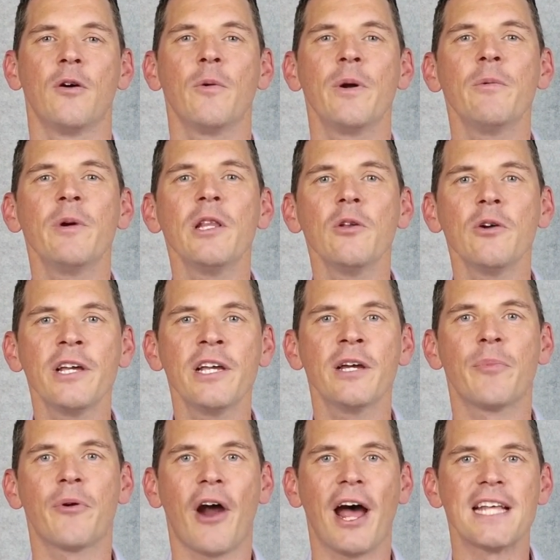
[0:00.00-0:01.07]
When we're looking
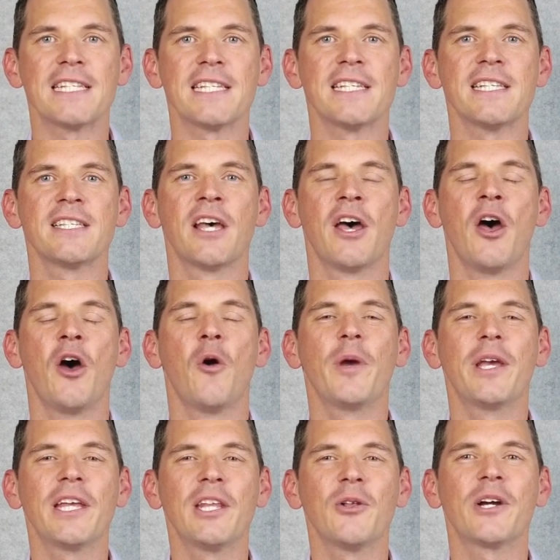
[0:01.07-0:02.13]
at prices,
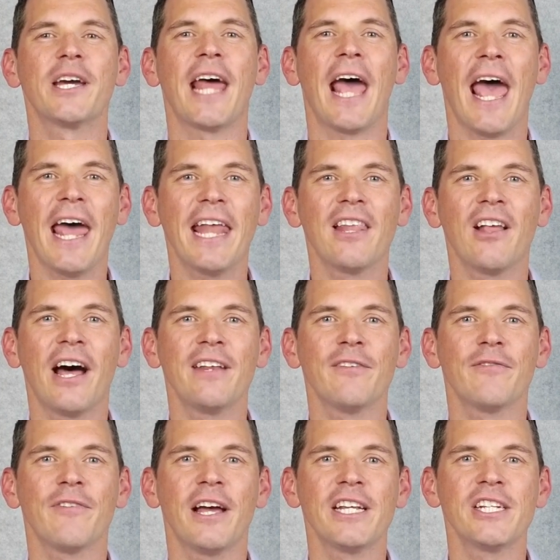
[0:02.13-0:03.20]
we can look at headline
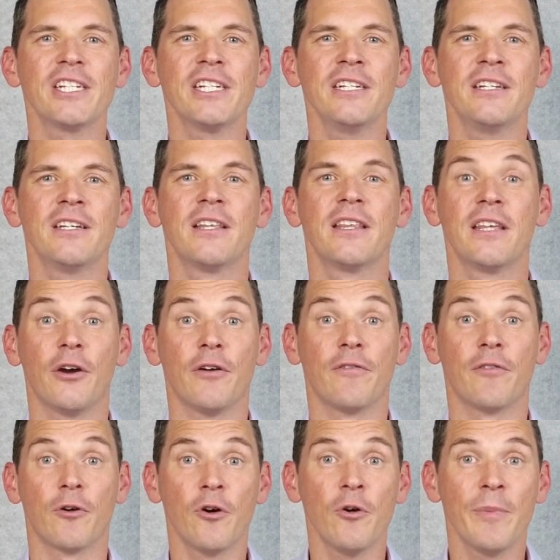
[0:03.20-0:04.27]
inflation, the
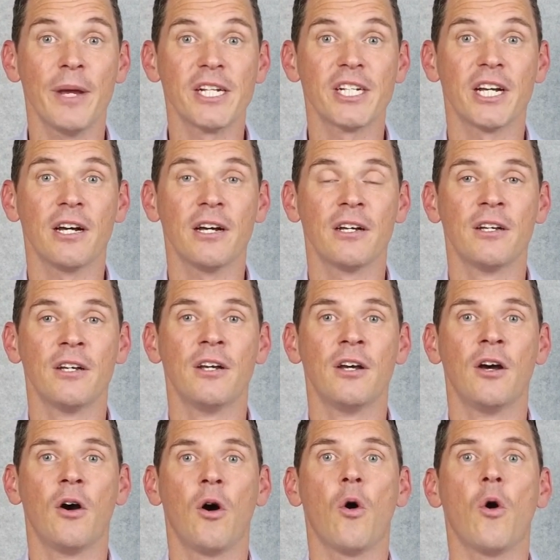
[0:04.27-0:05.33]
overall measure,
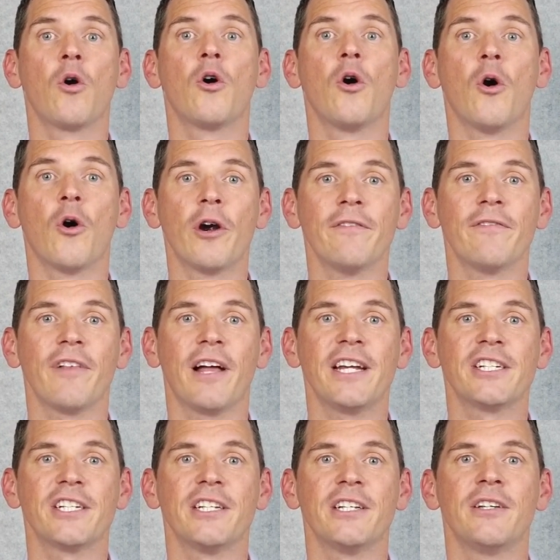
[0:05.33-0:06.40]
or core
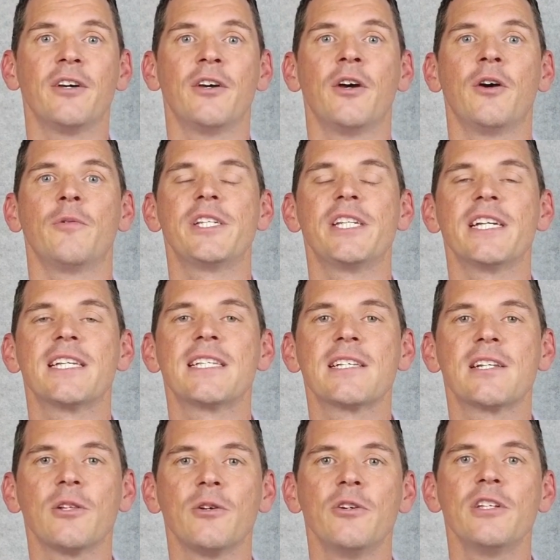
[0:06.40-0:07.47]
inflation, which
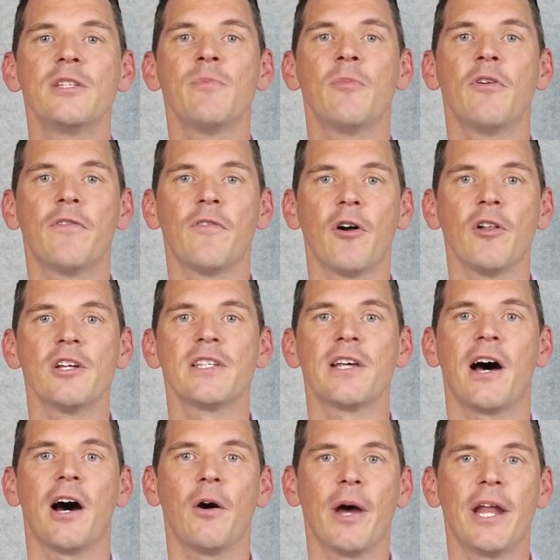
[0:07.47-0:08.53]
excludes more
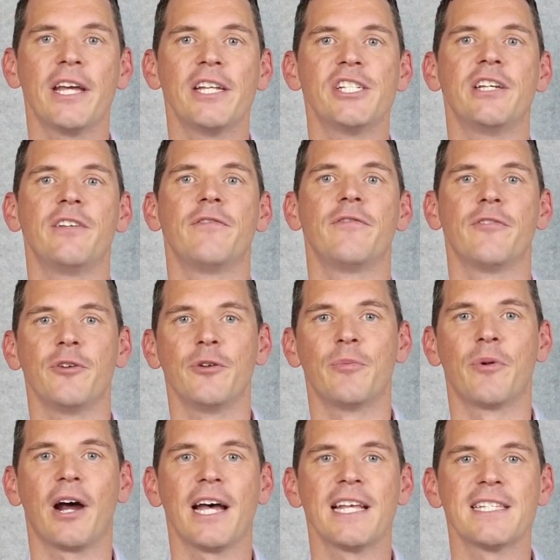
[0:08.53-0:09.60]
volatile energy and food
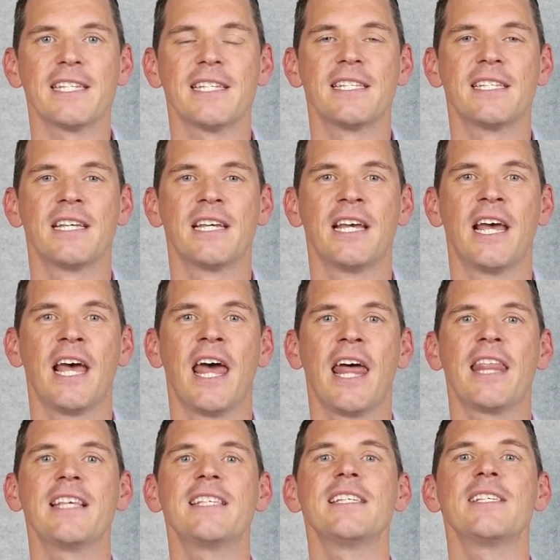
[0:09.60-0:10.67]
prices.
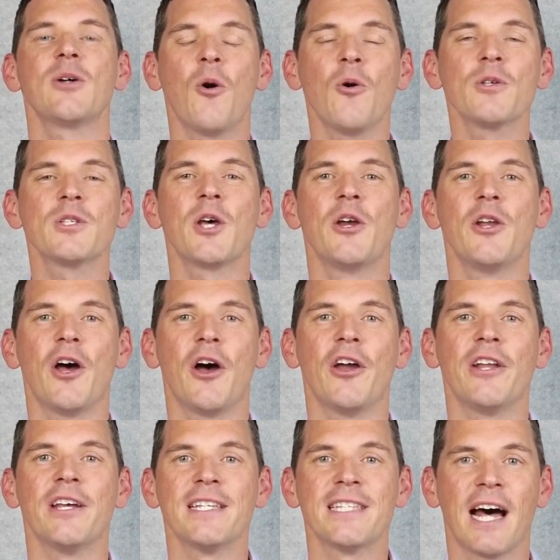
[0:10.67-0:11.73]
This is also
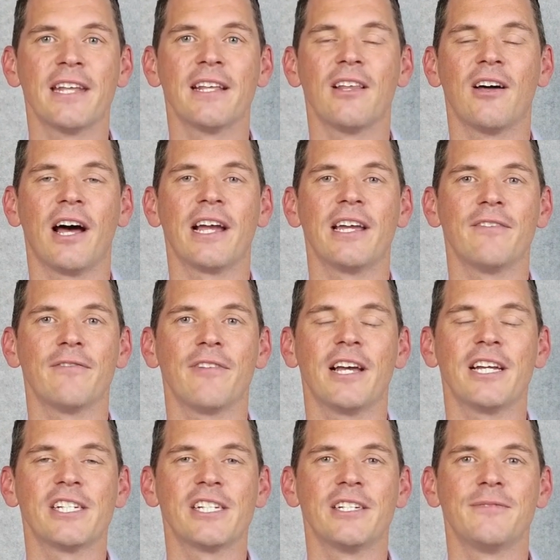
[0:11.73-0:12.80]
known as underlying
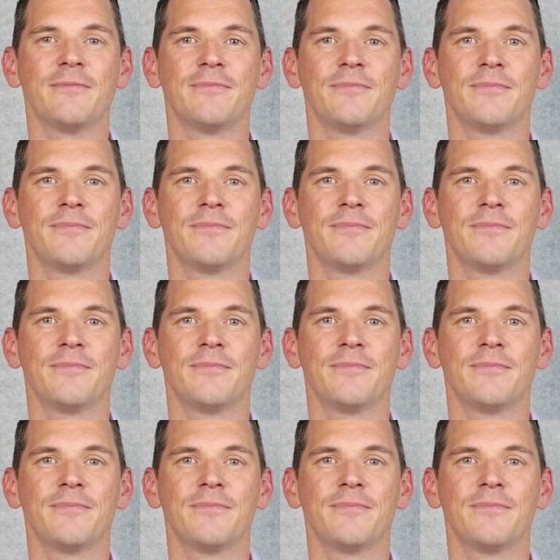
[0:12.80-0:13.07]
inflation.